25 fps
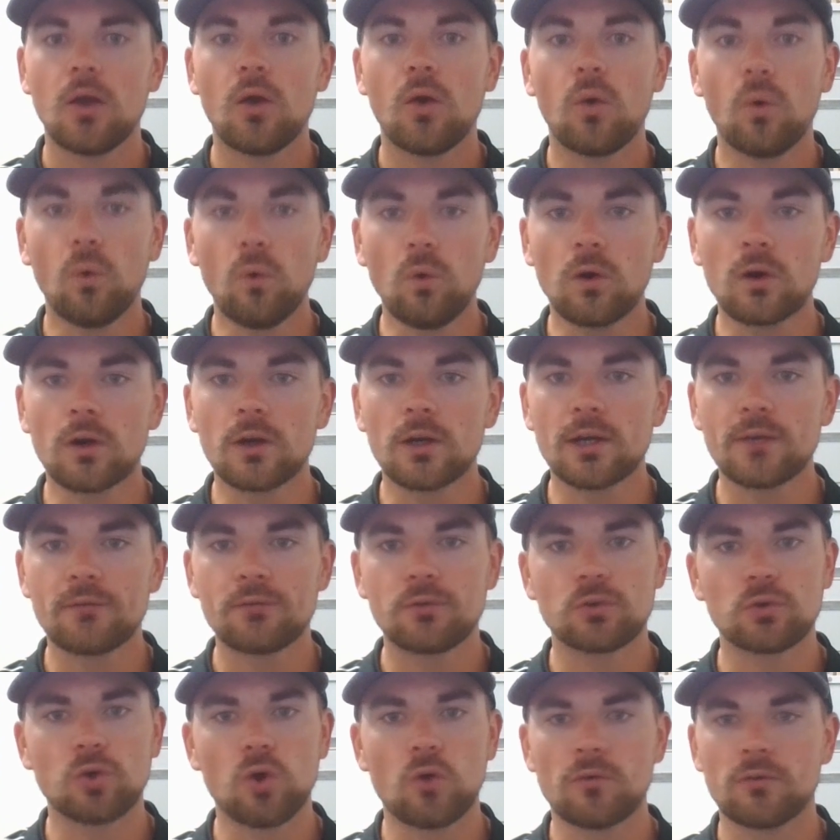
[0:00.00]
Or if
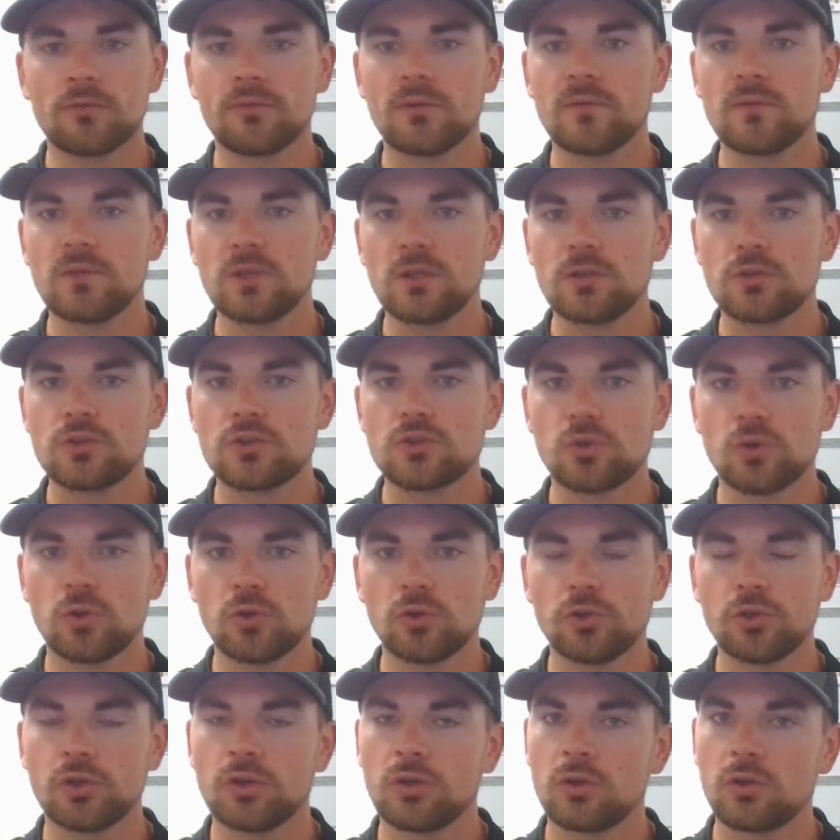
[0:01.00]
you're over 50 years
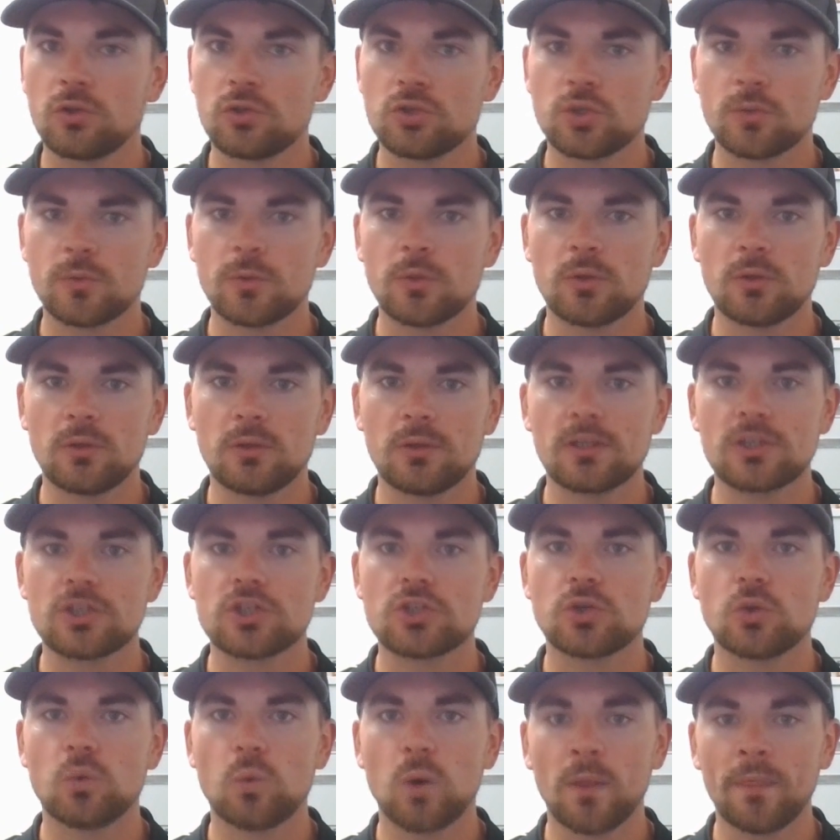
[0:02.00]
old, you can contribute an
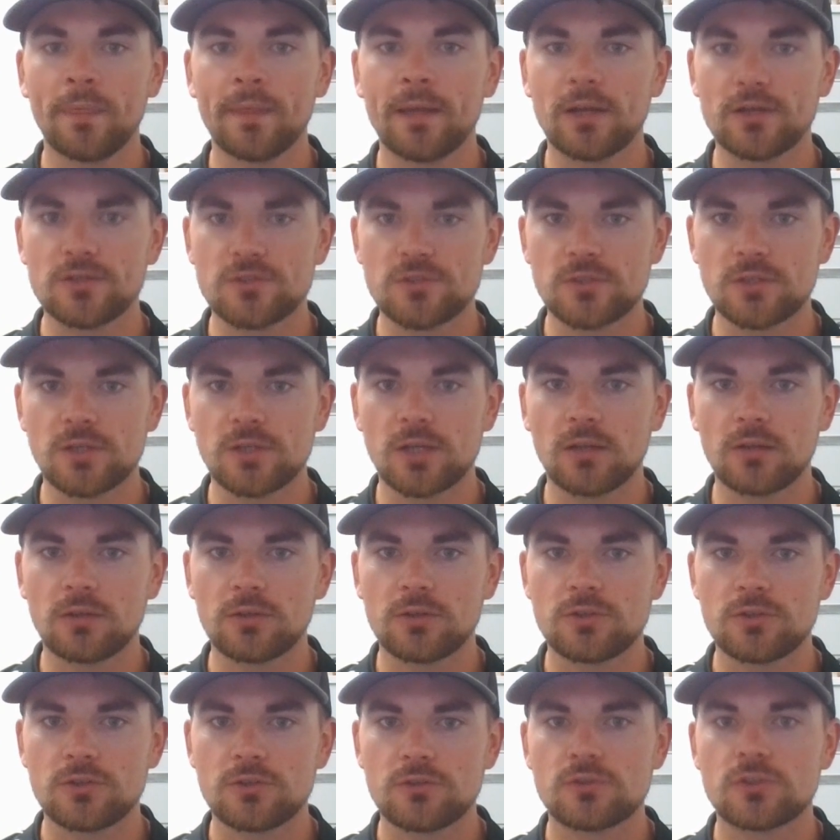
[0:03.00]
additional
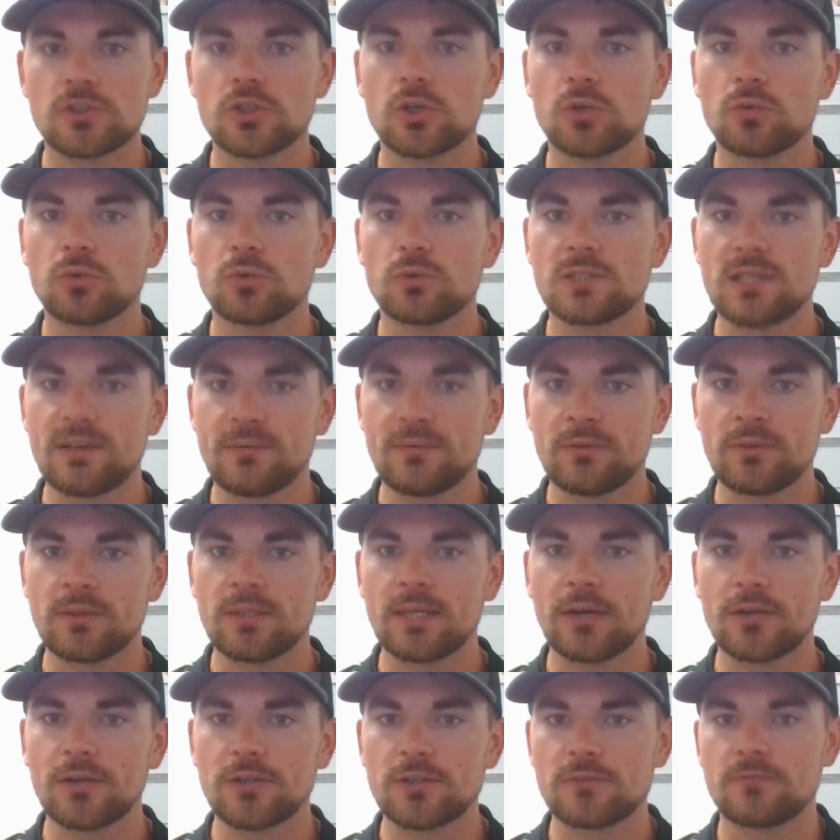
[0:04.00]
$1,000, so
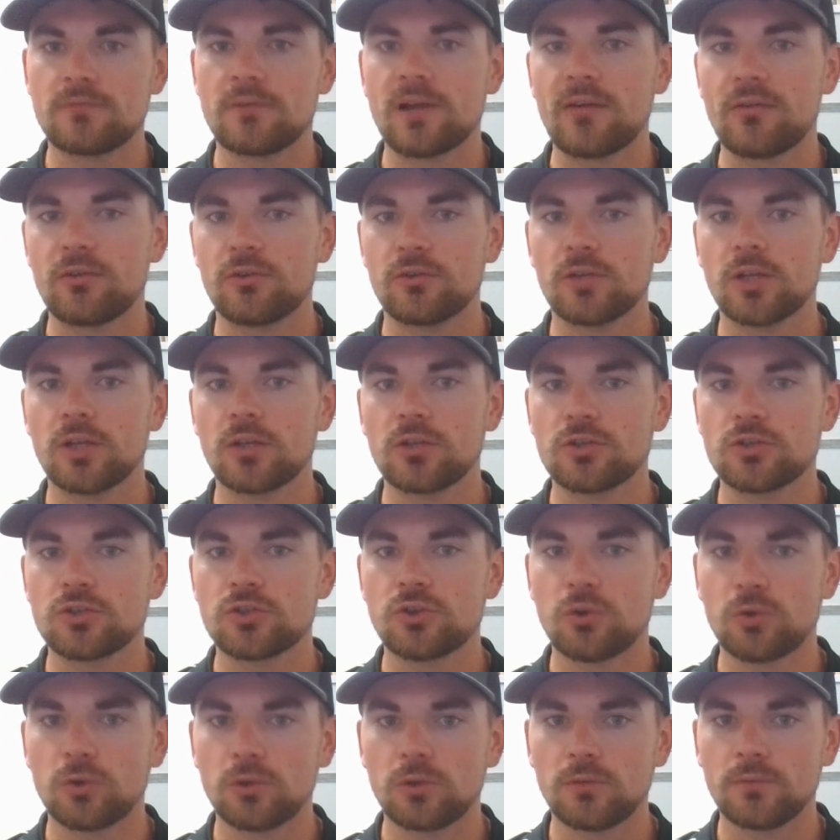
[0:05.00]
$7,500
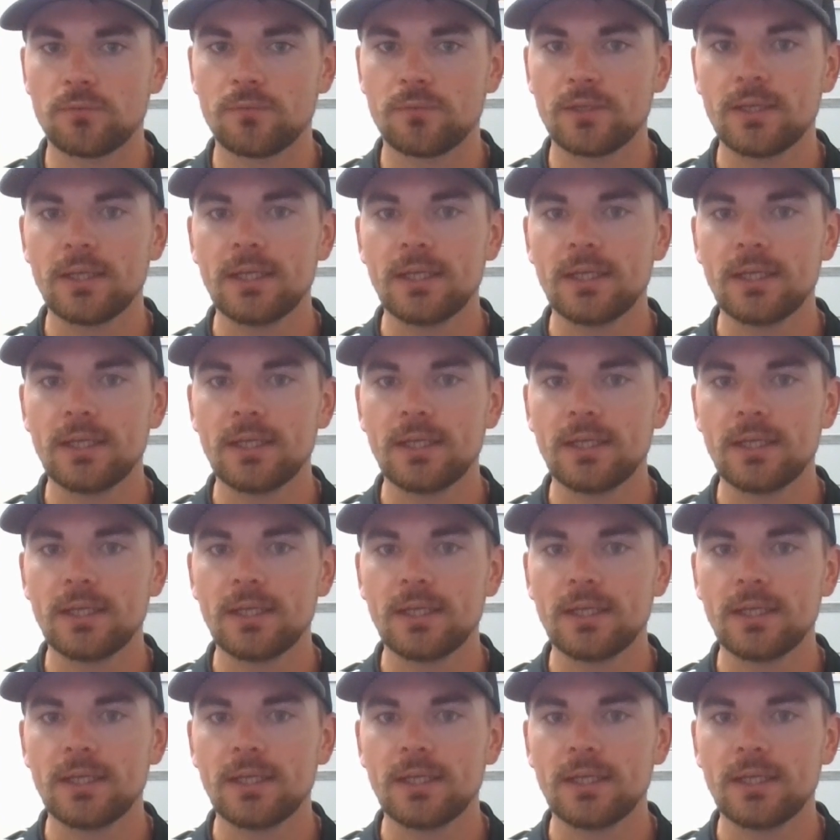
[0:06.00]
total,